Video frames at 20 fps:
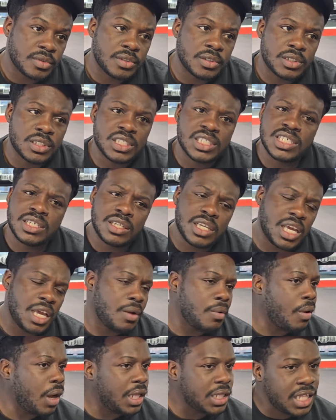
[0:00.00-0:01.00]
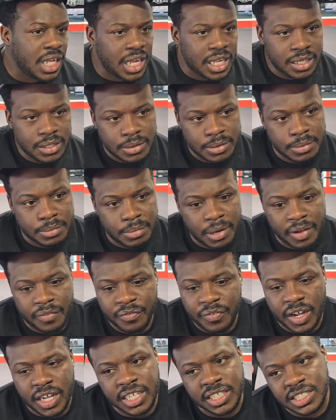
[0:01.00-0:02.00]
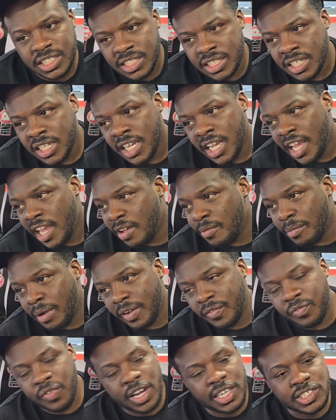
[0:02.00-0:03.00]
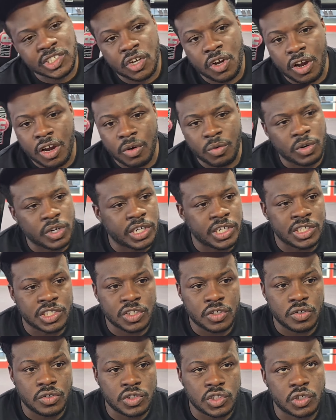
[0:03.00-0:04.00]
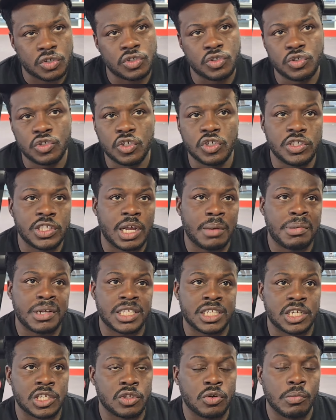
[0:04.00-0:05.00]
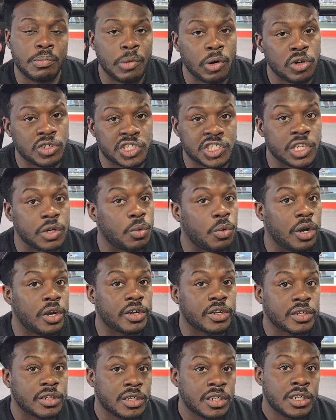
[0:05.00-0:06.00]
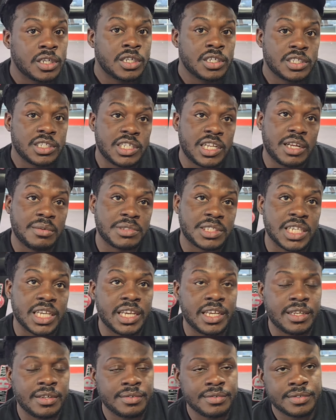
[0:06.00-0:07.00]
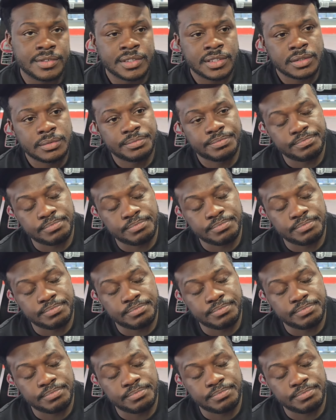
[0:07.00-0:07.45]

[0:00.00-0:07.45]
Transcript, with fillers: yeah, why not? Mike Fox. And Mike Fox a hard working dude, so you know you're not about to get no bullshit work. You know, you know what I'm saying?